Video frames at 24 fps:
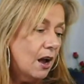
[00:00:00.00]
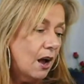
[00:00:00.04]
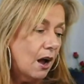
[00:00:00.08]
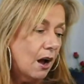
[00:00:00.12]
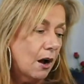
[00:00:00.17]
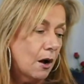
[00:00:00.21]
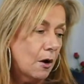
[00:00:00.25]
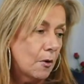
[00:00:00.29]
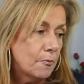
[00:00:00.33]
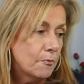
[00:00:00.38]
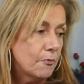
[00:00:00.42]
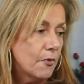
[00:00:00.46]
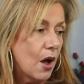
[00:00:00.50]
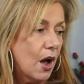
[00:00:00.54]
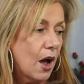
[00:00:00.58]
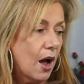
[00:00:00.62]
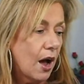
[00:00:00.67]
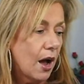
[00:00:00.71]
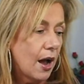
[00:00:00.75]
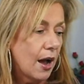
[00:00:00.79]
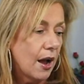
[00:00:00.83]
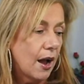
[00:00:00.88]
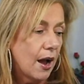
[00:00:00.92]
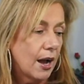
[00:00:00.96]

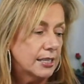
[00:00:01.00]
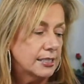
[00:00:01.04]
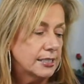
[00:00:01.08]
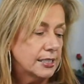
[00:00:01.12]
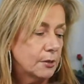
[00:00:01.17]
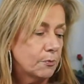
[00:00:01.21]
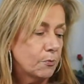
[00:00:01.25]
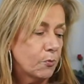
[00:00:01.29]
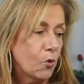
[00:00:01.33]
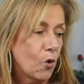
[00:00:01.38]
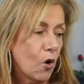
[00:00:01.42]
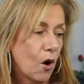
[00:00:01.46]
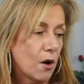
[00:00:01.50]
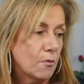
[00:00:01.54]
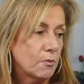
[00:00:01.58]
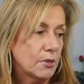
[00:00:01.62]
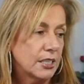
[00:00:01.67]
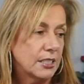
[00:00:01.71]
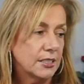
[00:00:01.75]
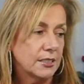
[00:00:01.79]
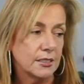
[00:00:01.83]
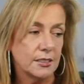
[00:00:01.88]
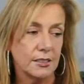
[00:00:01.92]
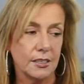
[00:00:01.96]
I did
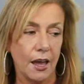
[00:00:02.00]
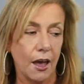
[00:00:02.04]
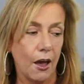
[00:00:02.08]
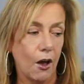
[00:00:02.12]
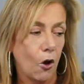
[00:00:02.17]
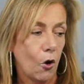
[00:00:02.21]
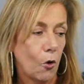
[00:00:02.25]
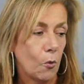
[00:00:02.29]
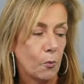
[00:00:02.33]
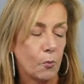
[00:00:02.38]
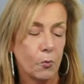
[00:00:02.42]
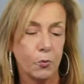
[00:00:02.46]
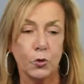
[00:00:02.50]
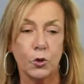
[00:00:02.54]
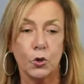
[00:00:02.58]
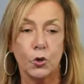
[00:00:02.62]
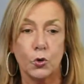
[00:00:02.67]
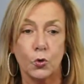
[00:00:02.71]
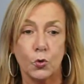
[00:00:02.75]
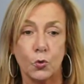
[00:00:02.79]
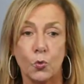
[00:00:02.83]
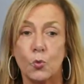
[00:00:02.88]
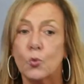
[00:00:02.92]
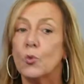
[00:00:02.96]
promise to help
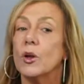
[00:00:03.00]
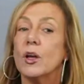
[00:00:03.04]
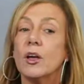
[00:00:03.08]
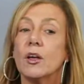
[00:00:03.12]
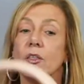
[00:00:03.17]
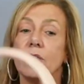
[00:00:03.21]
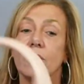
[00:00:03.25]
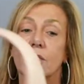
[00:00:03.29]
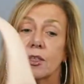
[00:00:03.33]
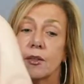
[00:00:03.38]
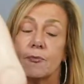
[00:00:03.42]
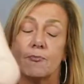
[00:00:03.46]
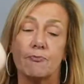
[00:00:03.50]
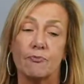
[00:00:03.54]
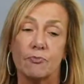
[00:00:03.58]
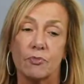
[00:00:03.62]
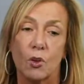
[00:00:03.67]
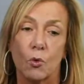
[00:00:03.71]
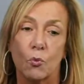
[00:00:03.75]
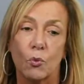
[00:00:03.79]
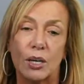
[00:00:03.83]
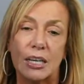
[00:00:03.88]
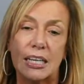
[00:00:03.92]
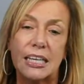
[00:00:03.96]
you with,
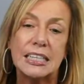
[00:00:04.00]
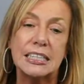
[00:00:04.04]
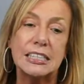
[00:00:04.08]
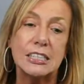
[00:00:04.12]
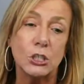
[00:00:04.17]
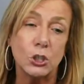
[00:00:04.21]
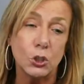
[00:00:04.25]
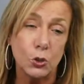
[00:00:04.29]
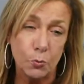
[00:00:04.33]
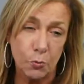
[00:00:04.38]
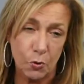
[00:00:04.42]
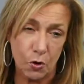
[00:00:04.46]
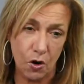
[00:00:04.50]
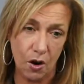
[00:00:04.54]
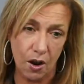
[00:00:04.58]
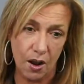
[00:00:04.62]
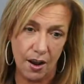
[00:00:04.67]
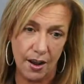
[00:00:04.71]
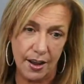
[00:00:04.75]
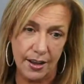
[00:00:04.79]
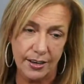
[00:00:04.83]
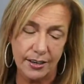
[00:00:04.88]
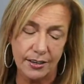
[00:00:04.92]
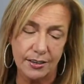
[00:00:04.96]
when it's super
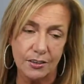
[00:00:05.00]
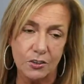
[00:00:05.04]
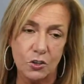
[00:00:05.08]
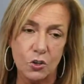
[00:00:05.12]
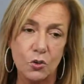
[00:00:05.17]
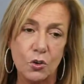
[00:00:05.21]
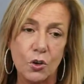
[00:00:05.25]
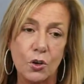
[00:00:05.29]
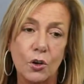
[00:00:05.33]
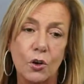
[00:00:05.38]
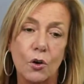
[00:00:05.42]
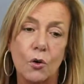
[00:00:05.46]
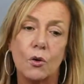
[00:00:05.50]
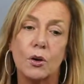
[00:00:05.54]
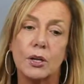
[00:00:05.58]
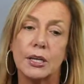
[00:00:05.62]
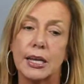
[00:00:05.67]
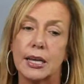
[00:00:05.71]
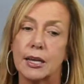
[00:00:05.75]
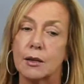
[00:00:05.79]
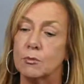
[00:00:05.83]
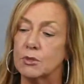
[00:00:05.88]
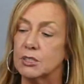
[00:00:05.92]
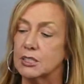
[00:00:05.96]
hot, you can go on
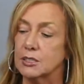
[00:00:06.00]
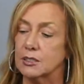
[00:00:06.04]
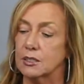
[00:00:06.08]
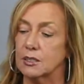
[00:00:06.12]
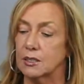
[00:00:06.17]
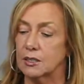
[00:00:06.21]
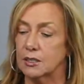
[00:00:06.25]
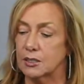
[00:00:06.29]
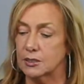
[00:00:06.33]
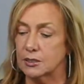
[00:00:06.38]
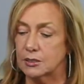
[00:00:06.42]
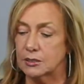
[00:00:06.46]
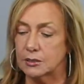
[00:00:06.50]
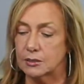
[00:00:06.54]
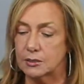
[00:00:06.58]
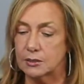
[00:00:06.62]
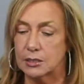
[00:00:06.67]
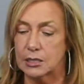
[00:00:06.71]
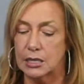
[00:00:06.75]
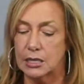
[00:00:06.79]
Amazon